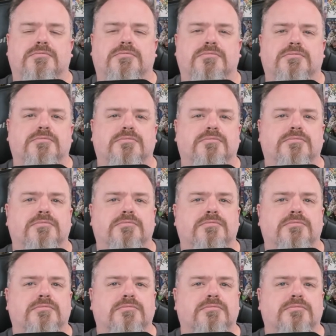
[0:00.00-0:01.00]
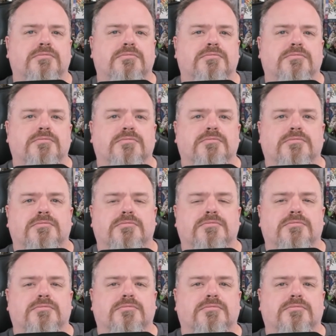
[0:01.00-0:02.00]

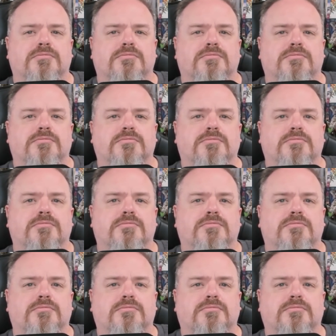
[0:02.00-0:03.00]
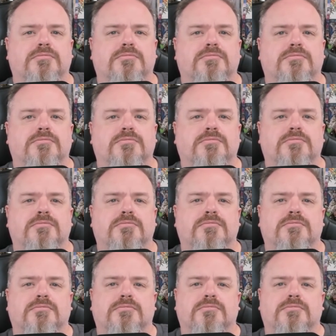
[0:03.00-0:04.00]

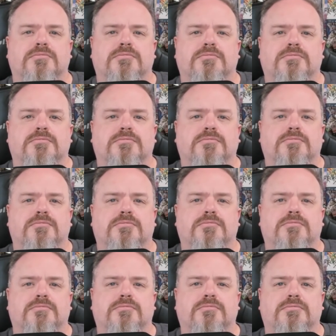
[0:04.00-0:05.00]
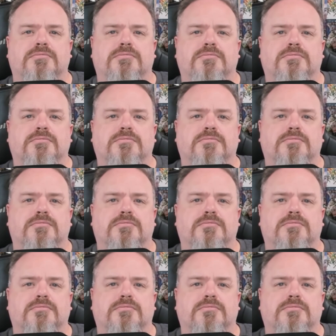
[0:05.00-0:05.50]
[no speech]